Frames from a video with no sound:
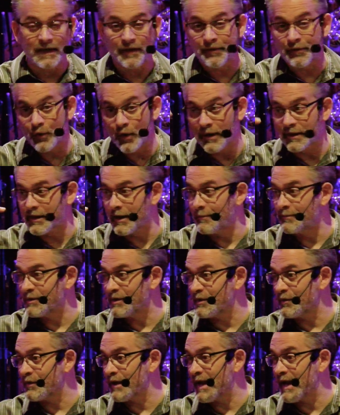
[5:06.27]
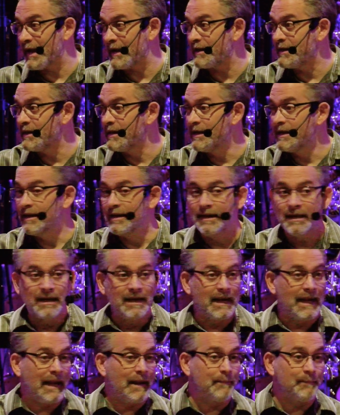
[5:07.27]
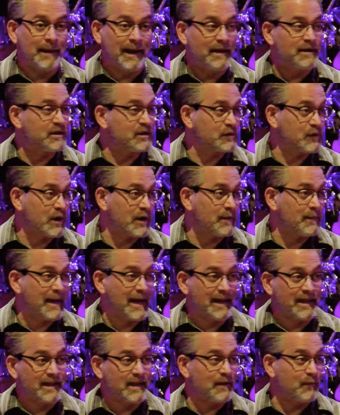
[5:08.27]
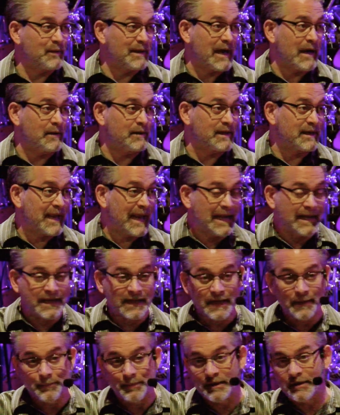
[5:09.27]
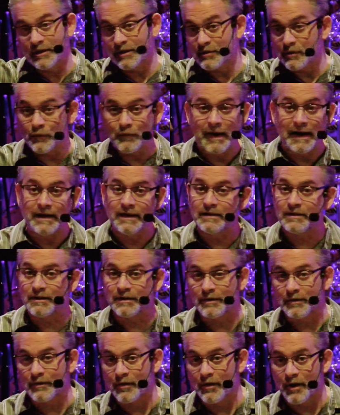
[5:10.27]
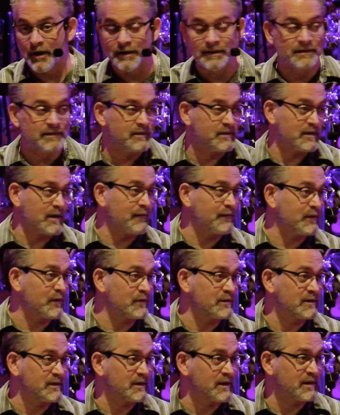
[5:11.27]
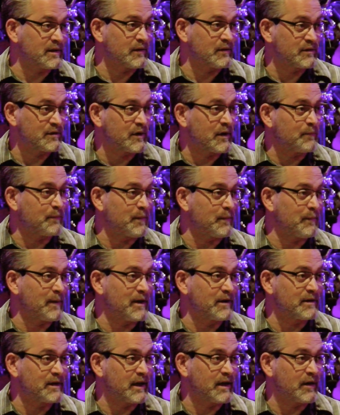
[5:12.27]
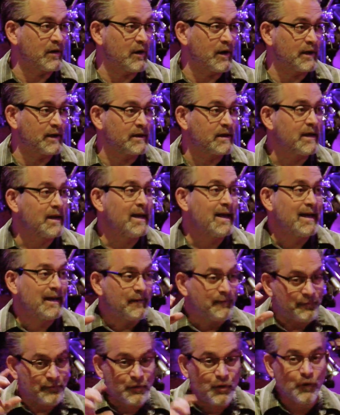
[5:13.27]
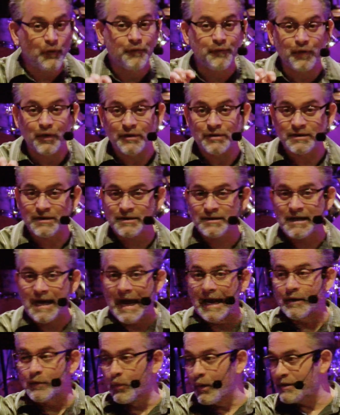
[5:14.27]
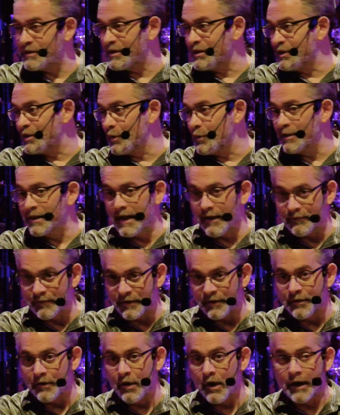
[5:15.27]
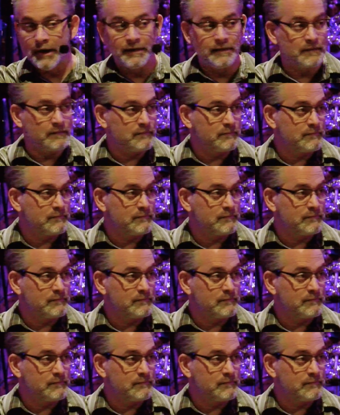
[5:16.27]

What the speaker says: A thought comes in your head. It may just automatically, without the gatekeeping, just go right into your heart and stuff goes, you know, you start meditating on it. You first decide what to do with every thought.